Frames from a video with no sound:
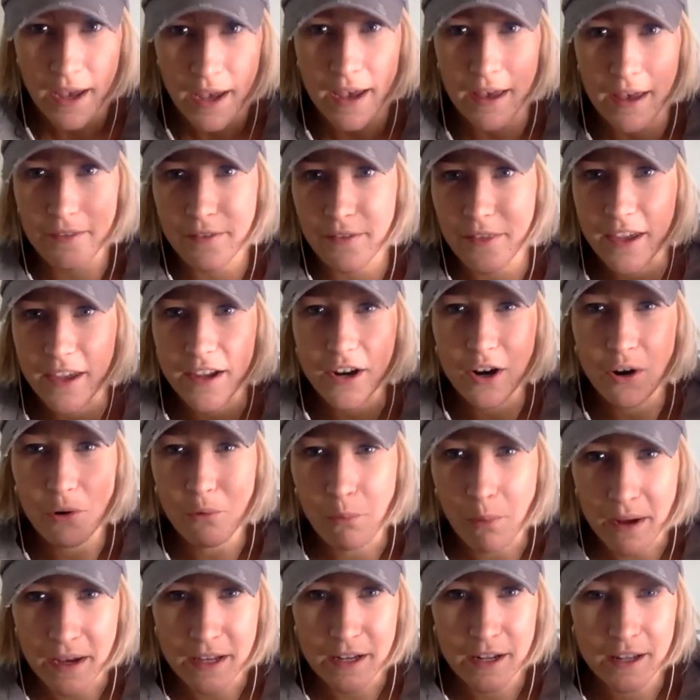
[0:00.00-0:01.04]
And they are
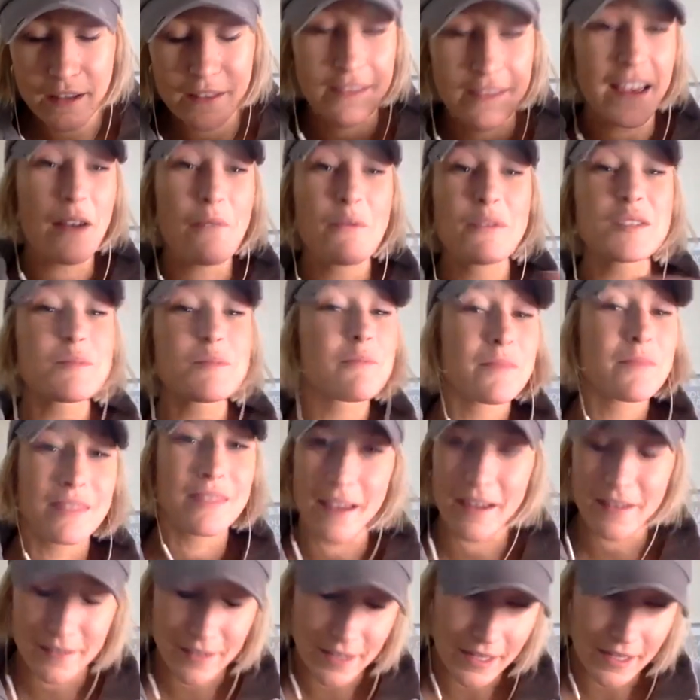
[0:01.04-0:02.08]
waiting.
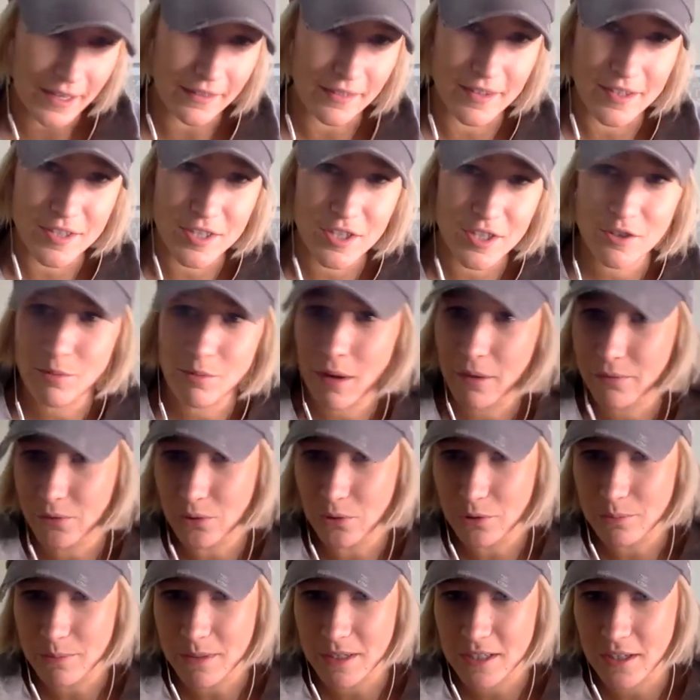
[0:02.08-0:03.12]
Okay, this is what
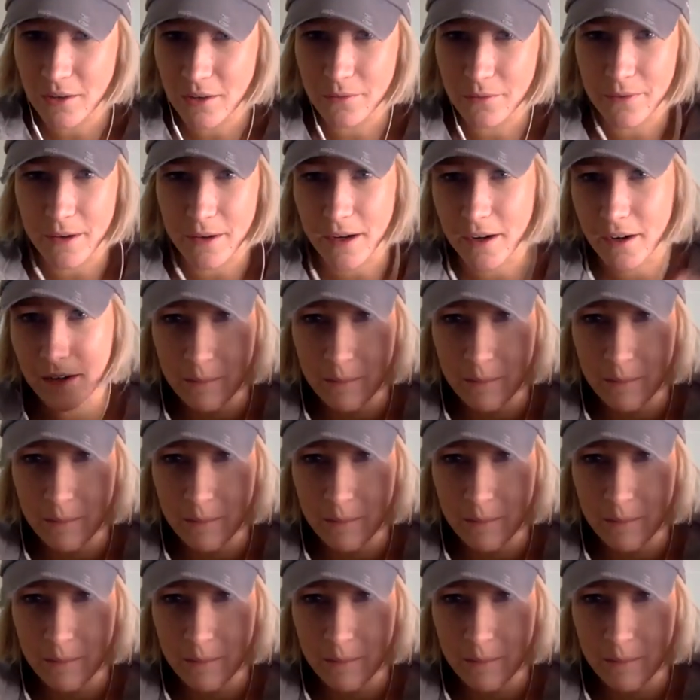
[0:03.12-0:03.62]
fueled me to the fire.